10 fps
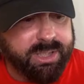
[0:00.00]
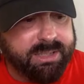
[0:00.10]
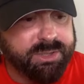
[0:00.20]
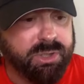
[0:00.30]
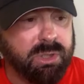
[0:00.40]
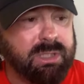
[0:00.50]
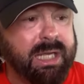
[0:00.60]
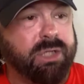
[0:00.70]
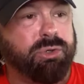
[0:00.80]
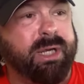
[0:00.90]
insert
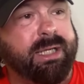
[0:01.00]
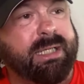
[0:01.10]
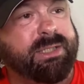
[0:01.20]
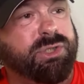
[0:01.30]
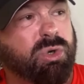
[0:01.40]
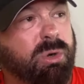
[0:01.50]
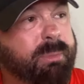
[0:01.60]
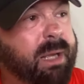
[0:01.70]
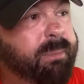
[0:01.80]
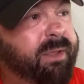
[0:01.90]
like crickets or
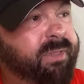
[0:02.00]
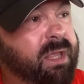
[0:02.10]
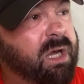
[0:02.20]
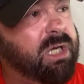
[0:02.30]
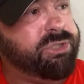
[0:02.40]
maybe the